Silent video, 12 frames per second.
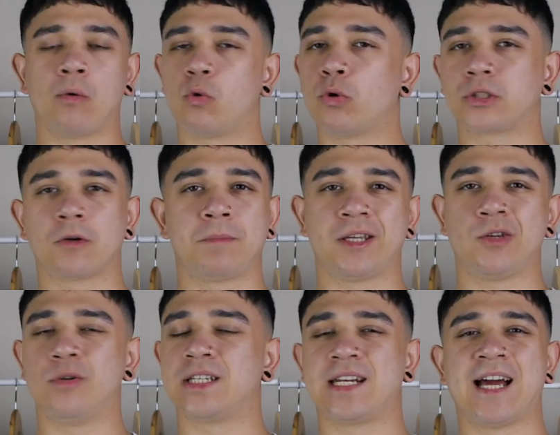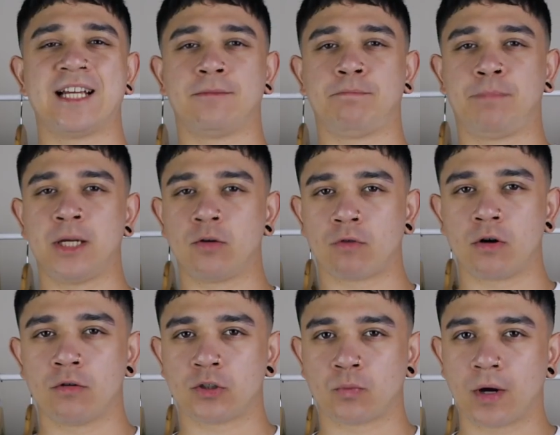I'll also be using that as
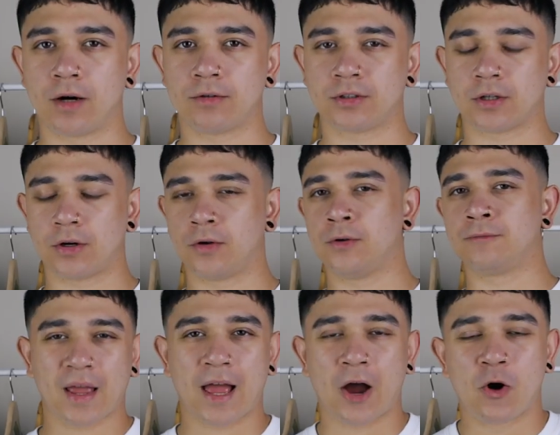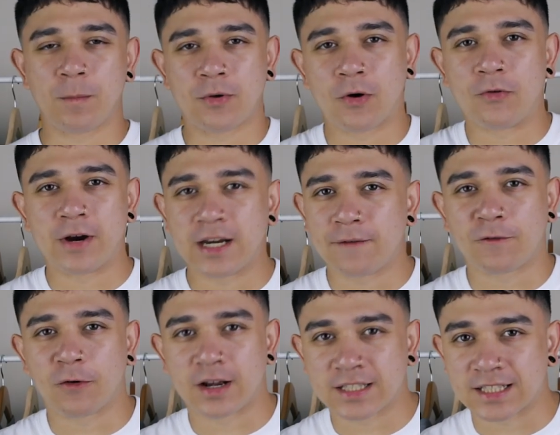b-roll as well, so I hope you're ready
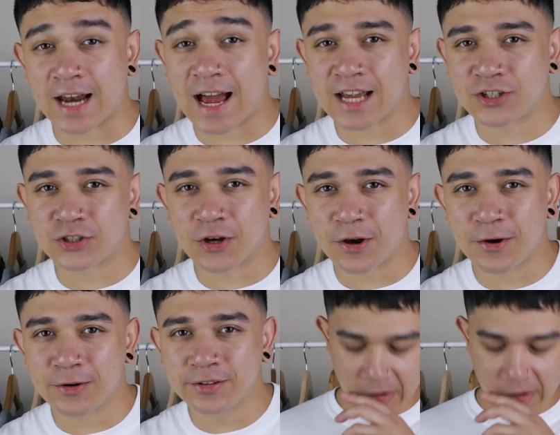for our slideshow.